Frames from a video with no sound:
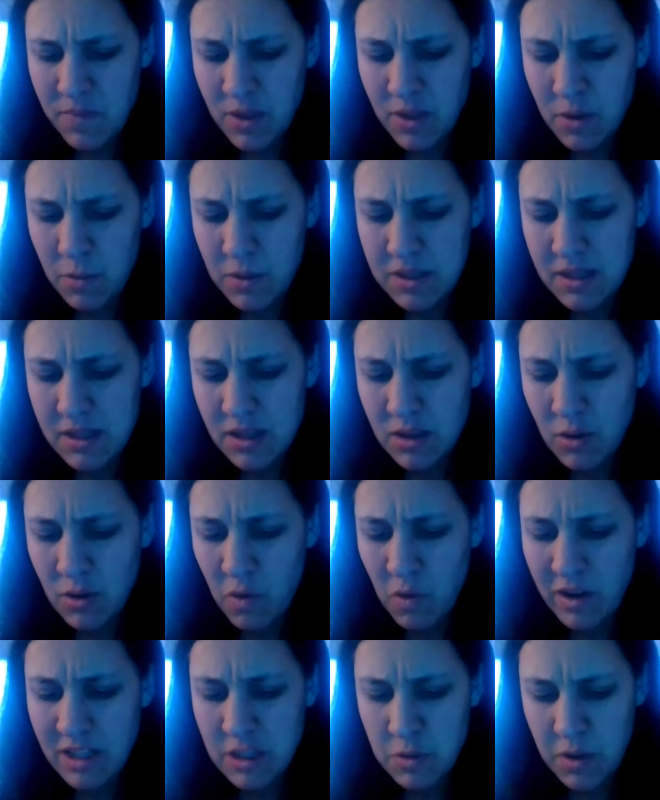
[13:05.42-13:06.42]
Was it the
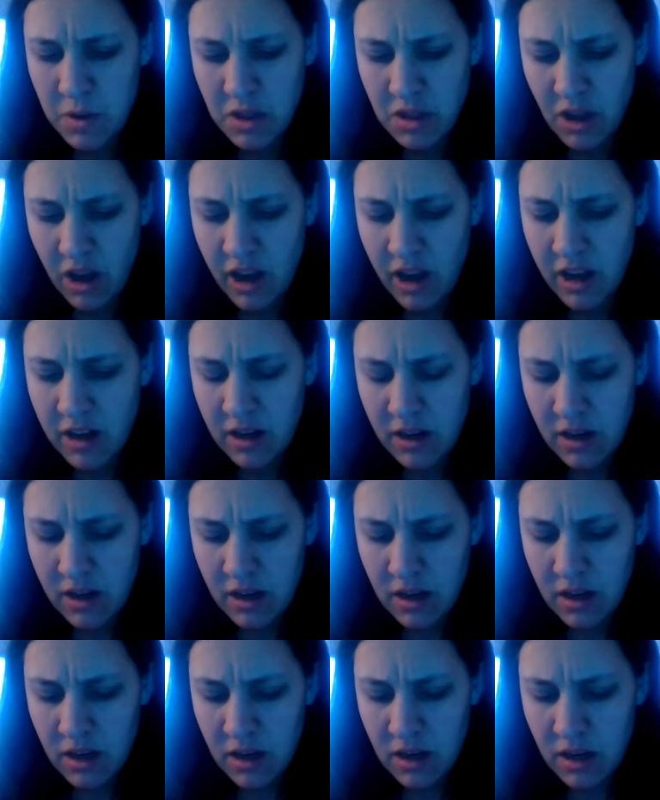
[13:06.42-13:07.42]
ones we thought?
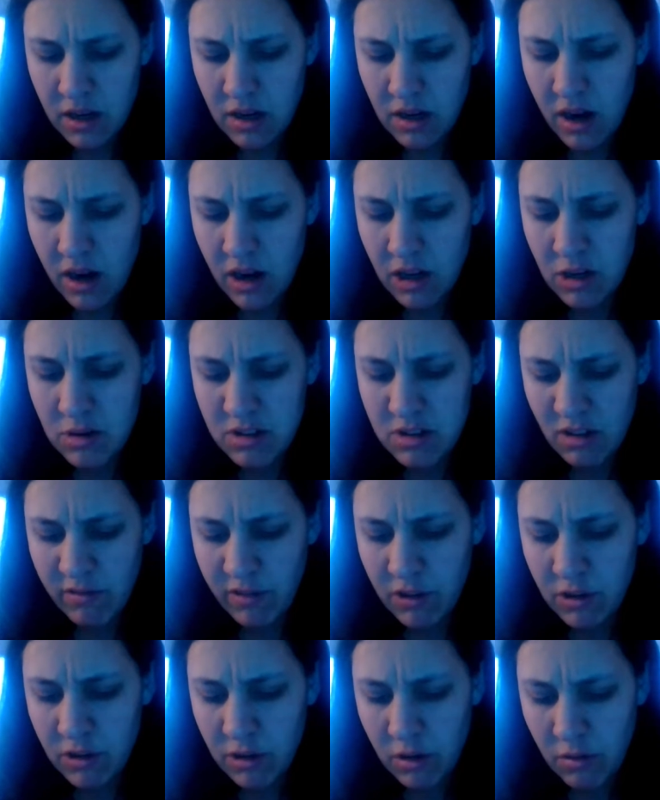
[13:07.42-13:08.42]
Narrow,
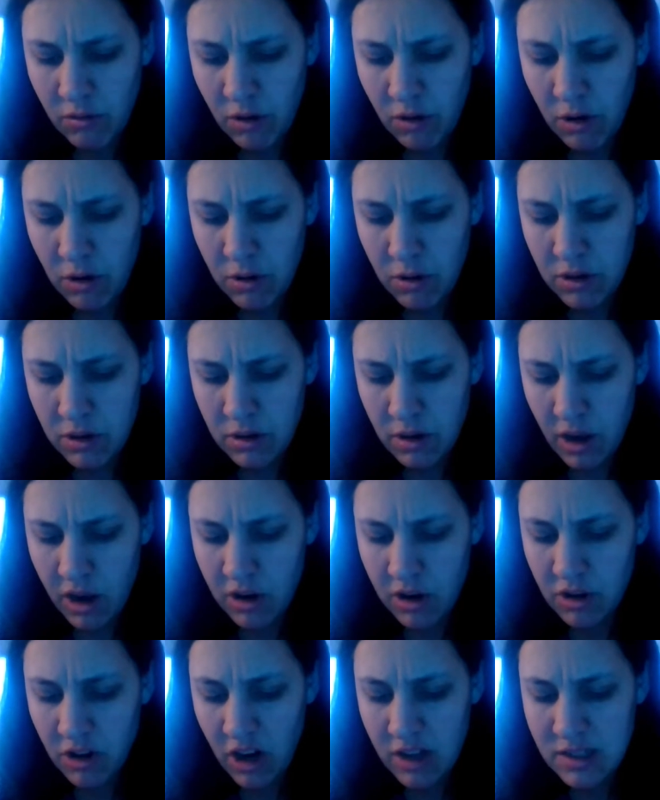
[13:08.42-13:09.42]
difficult road, a
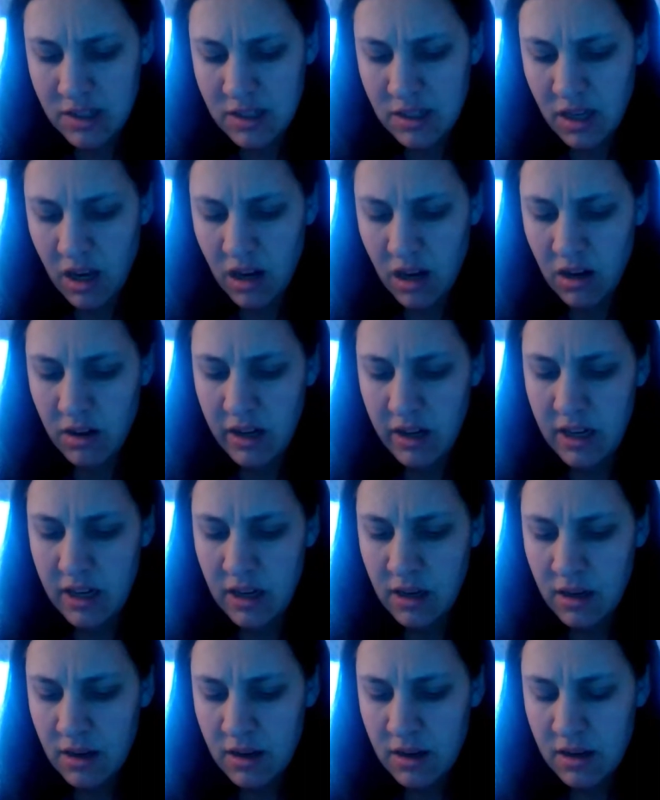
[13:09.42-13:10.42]
cross carried,
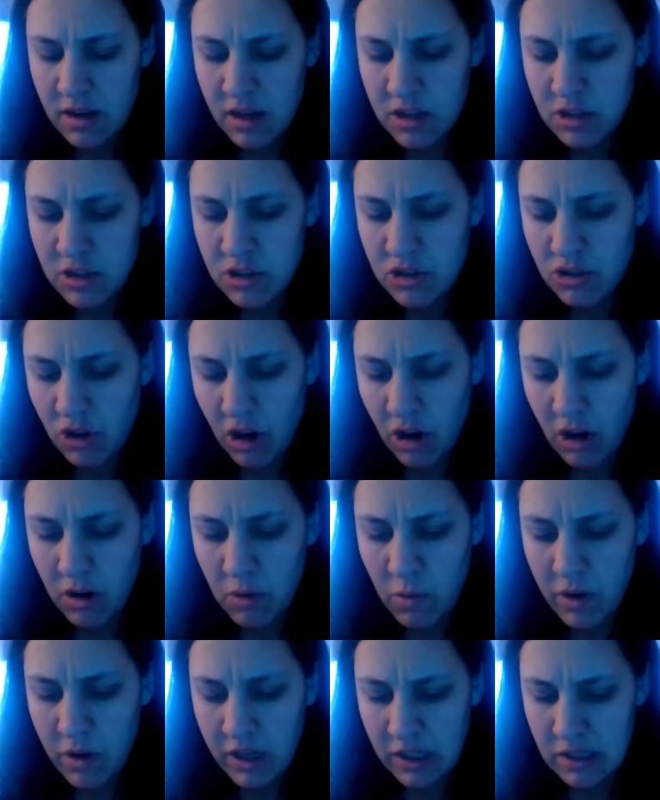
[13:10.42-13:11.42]
a strong
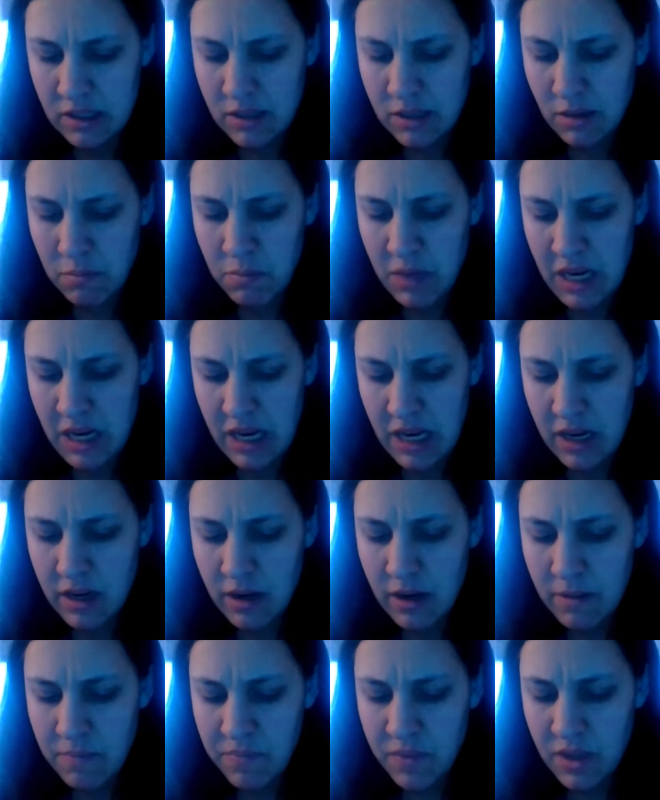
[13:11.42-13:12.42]
will submitted,
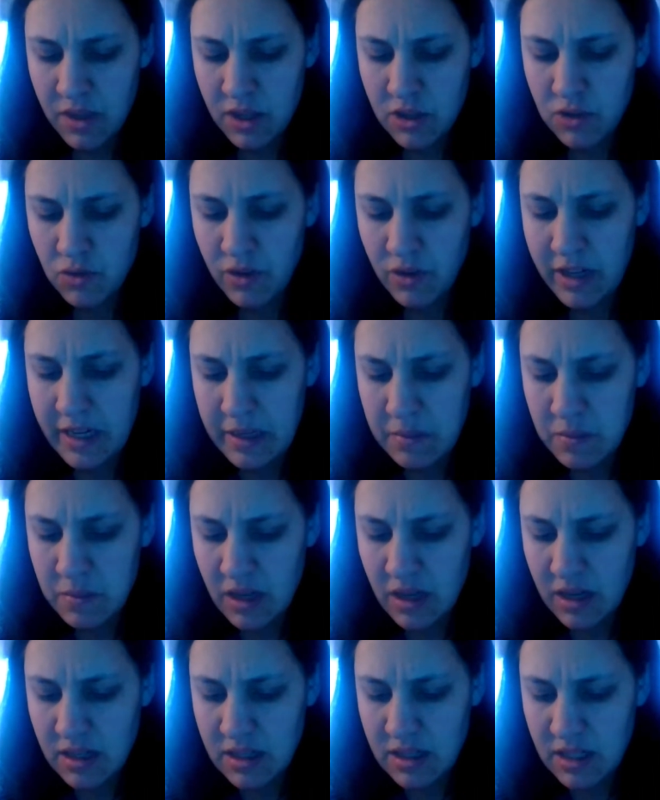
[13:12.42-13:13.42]
dreams
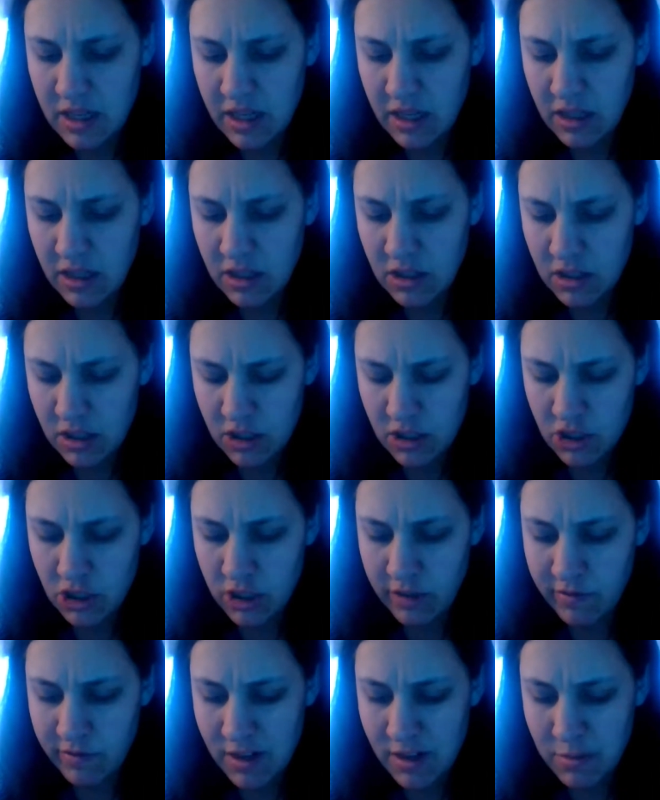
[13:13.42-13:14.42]
and tears and
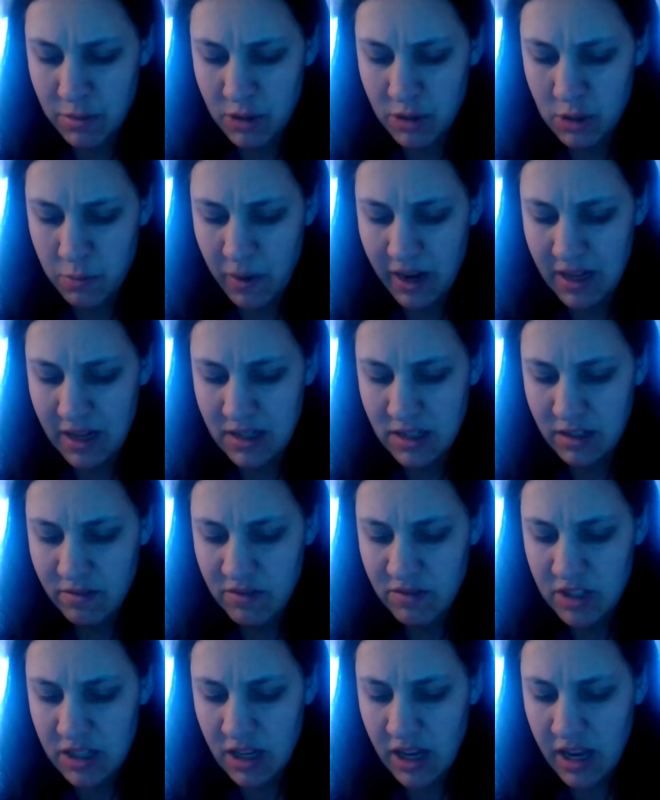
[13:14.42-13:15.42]
shifted
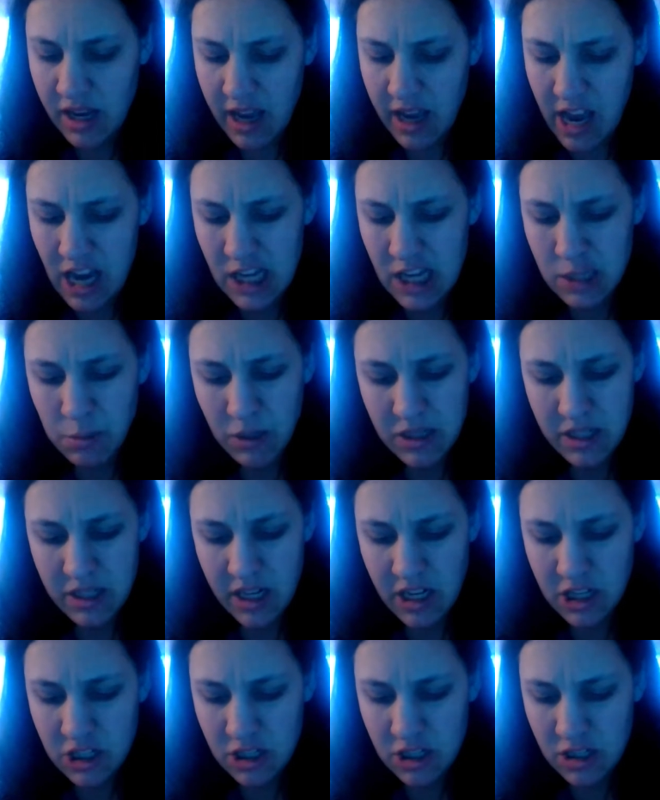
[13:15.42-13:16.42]
perspectives,
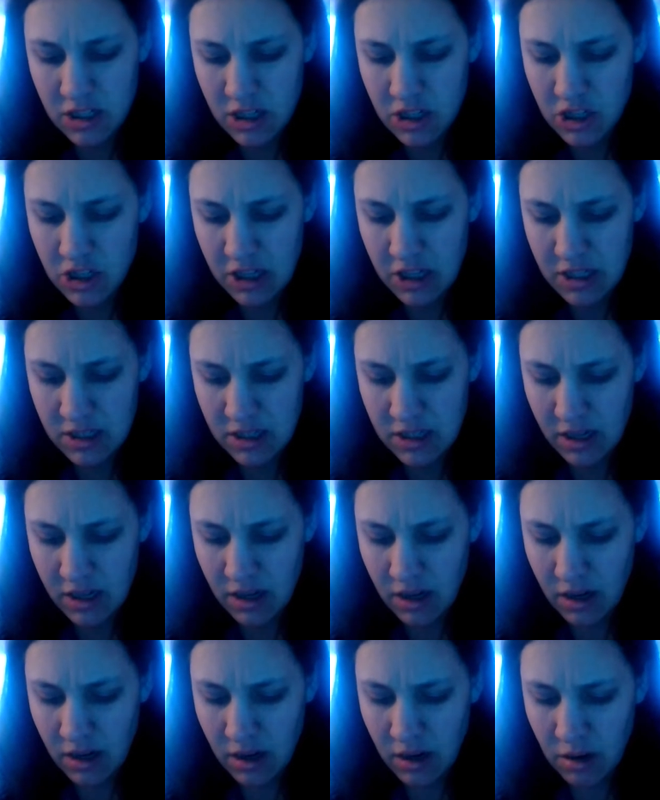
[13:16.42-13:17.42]
expectations adjusted,
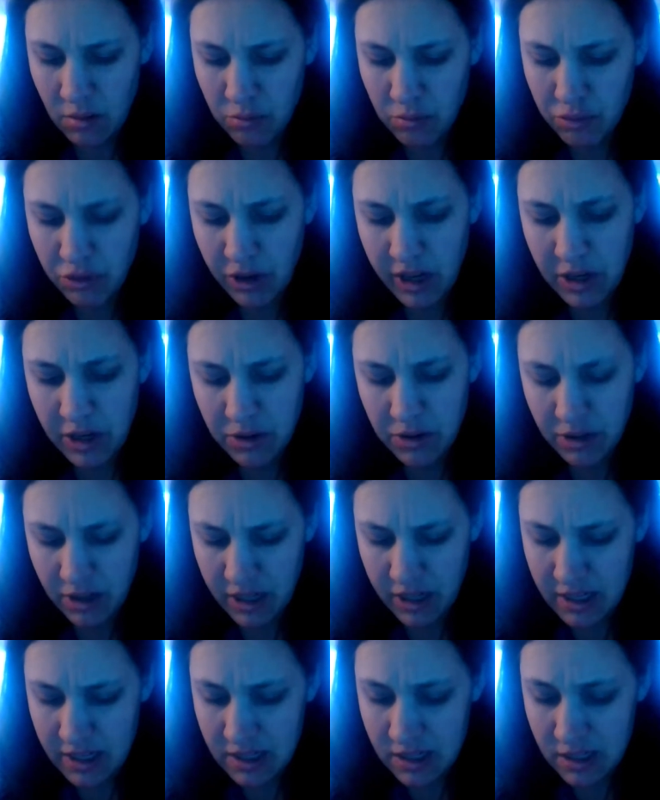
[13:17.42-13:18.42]

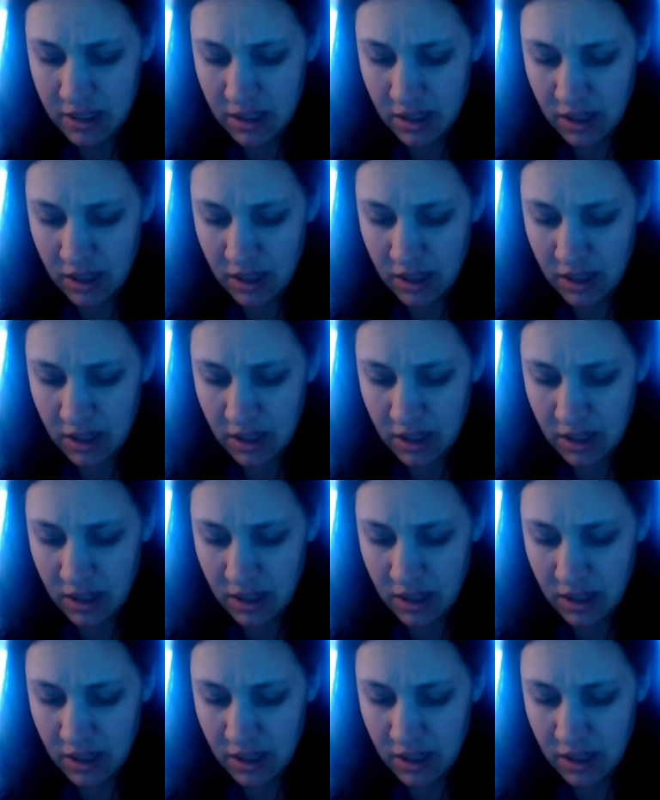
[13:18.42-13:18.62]
priorities.